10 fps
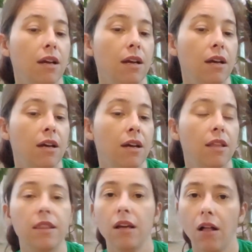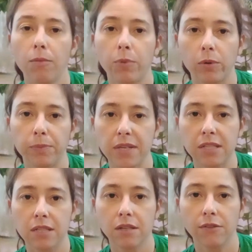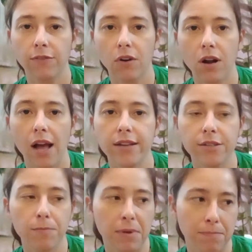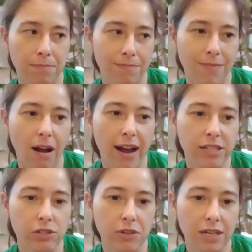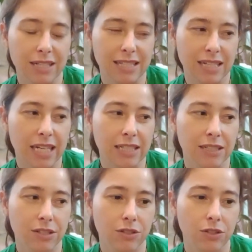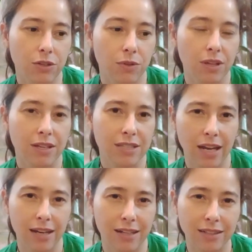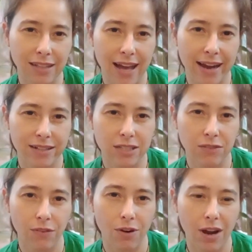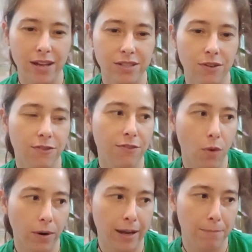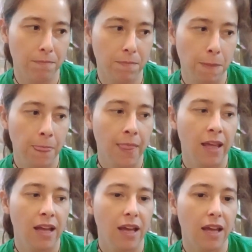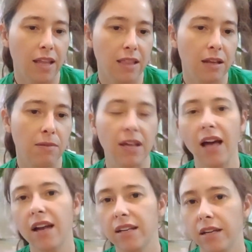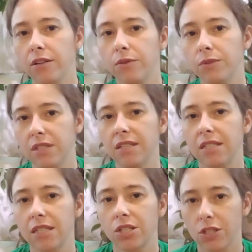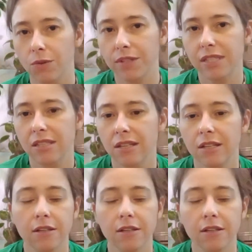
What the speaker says: the all-purpose fertilizer, but I strictly stick to the succulent and cactus fertilizer for him. And the kind I use is the Schultz.